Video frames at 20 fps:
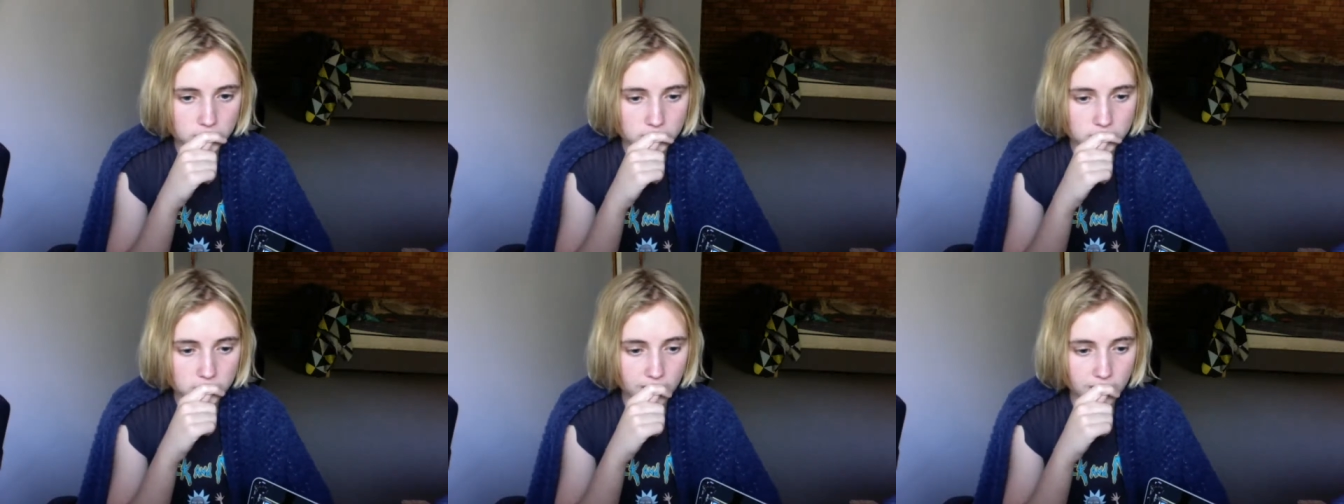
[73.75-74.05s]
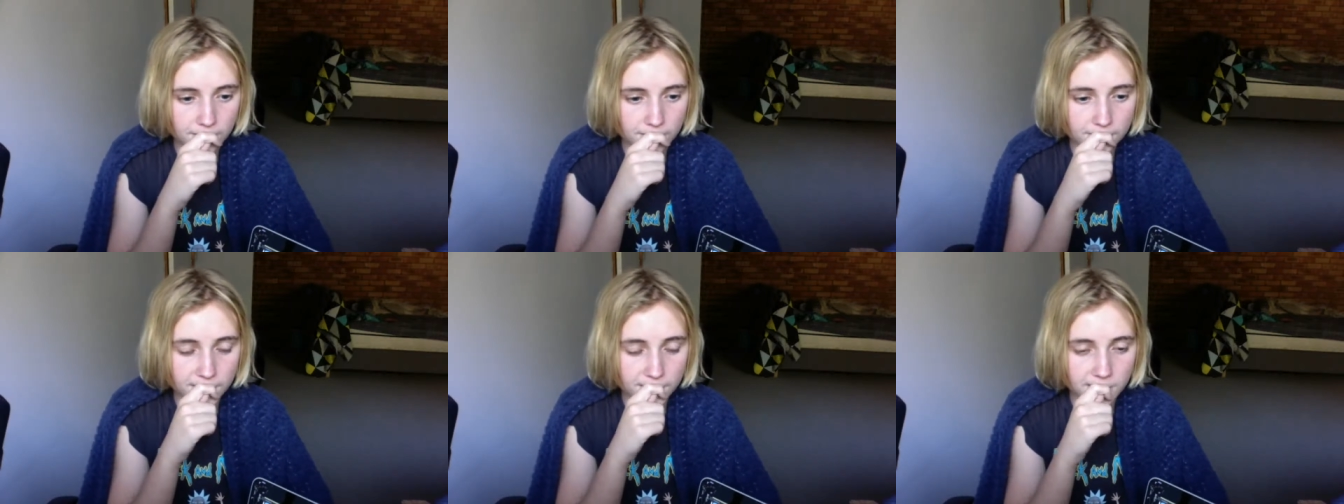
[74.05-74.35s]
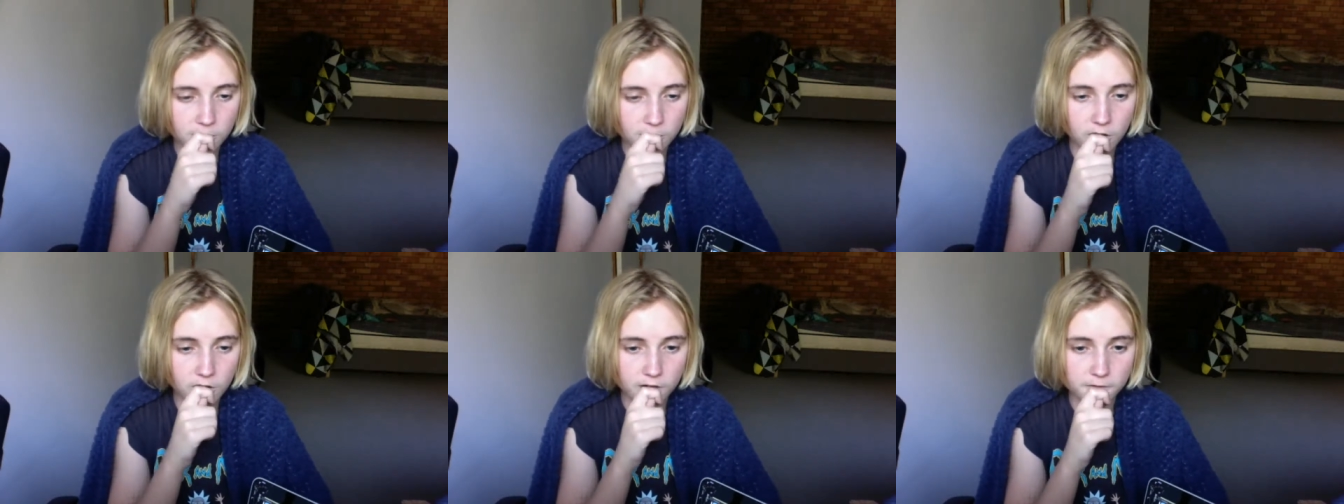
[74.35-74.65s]
I've seen
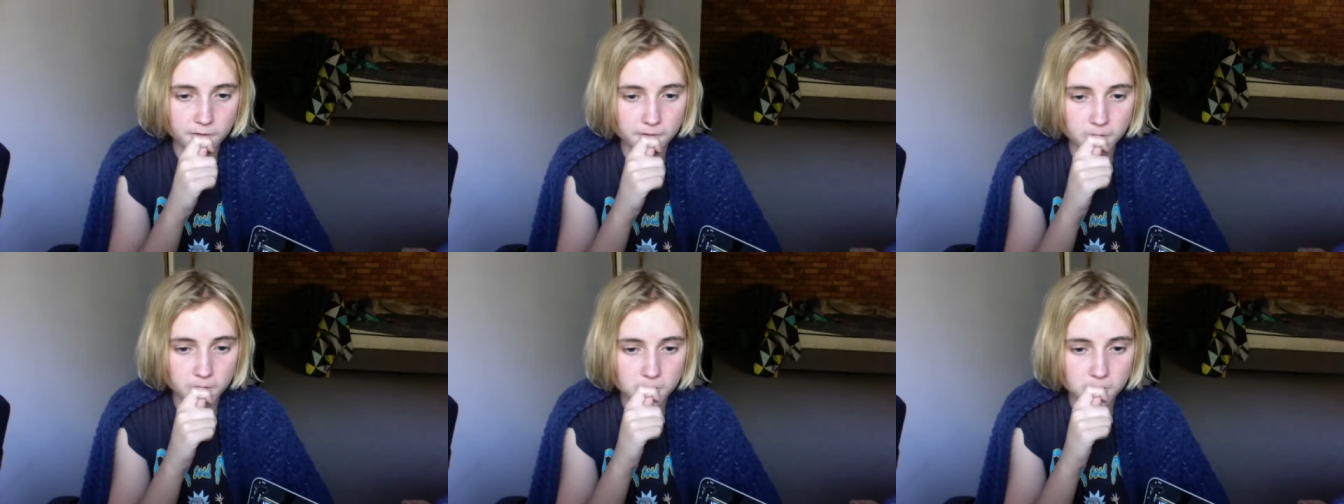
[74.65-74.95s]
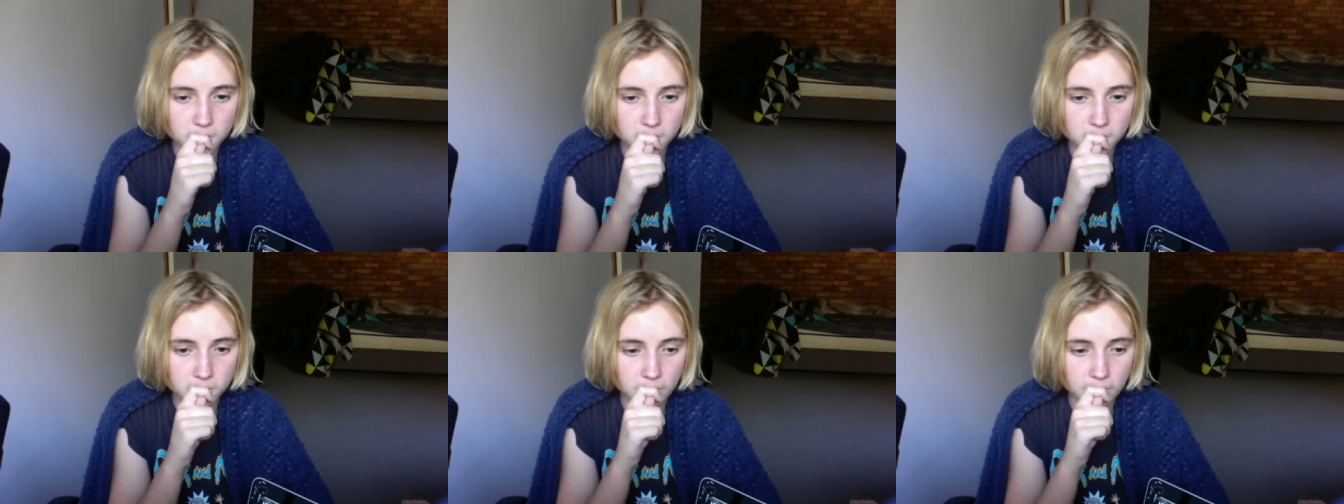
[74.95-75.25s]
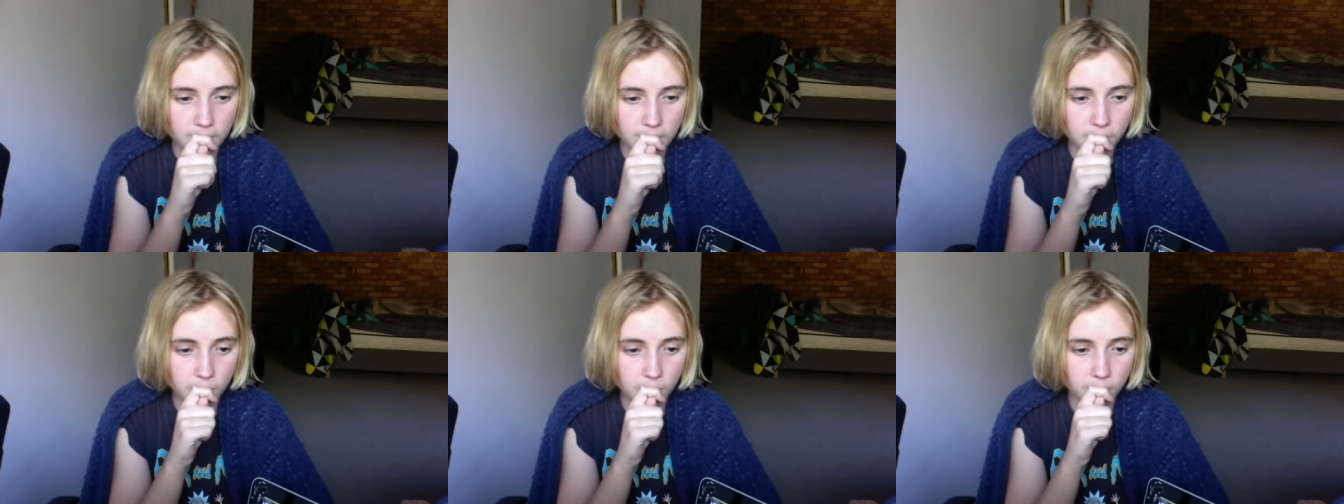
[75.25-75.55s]
quite a few. So
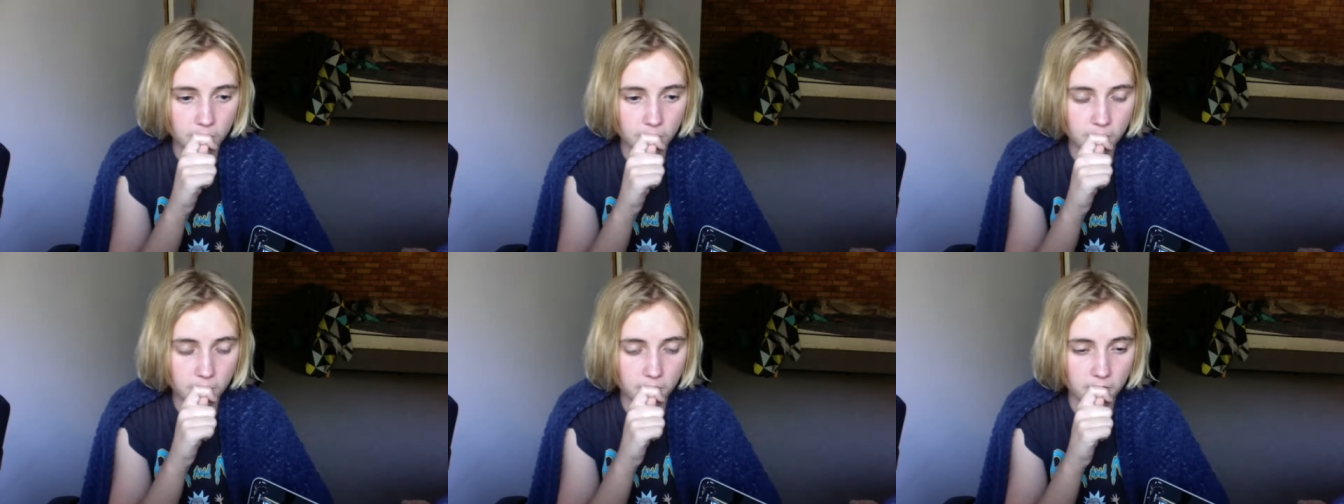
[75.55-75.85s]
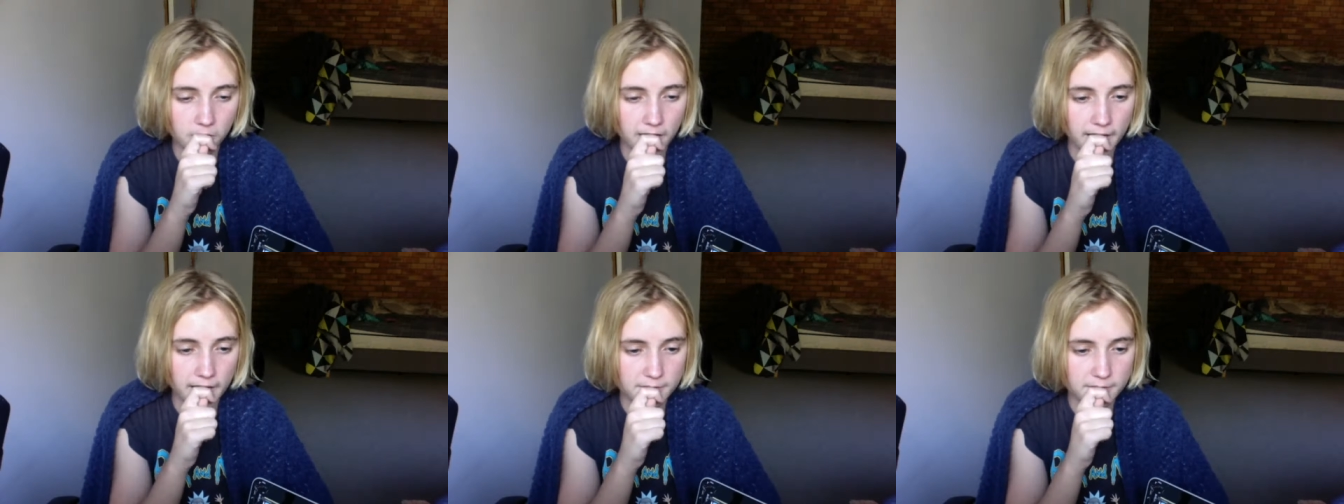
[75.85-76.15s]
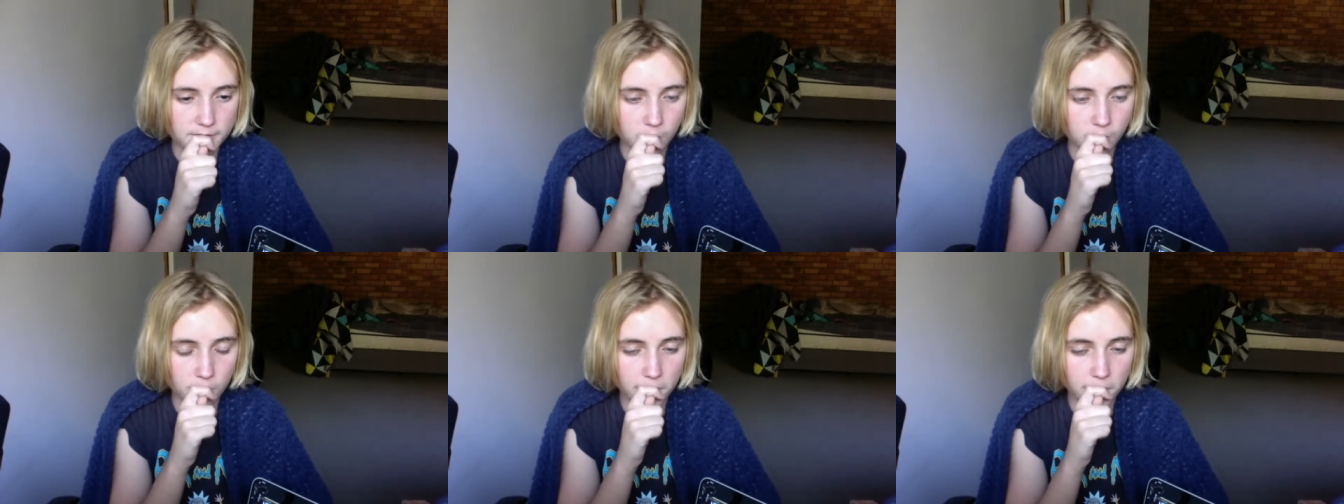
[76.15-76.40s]
well, not heaps more,